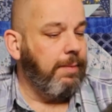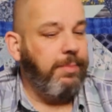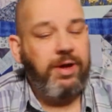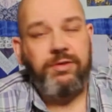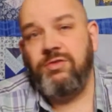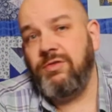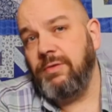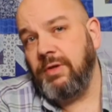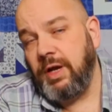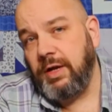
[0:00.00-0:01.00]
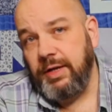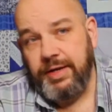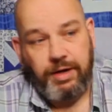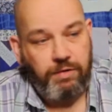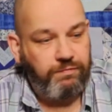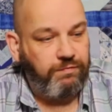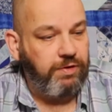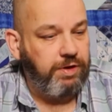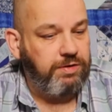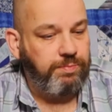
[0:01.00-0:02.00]
But luckily enough,
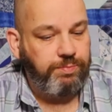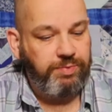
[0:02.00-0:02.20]
it